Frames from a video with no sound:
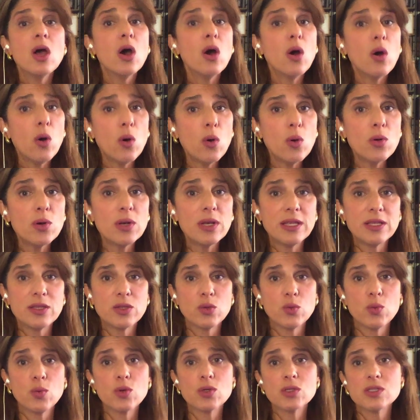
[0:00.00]
only
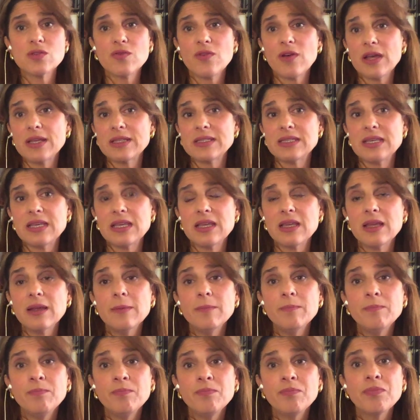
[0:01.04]
towards fighting
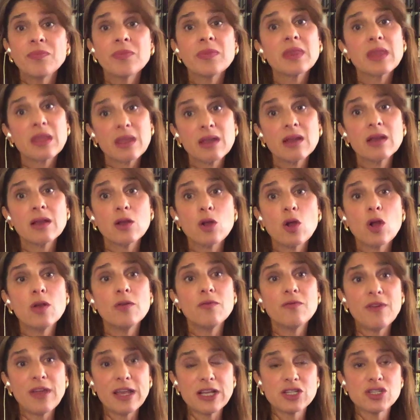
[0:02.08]

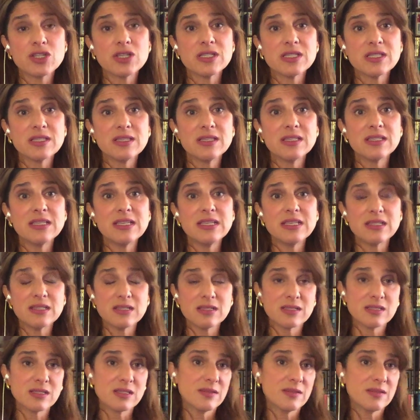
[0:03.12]
infectious diseases.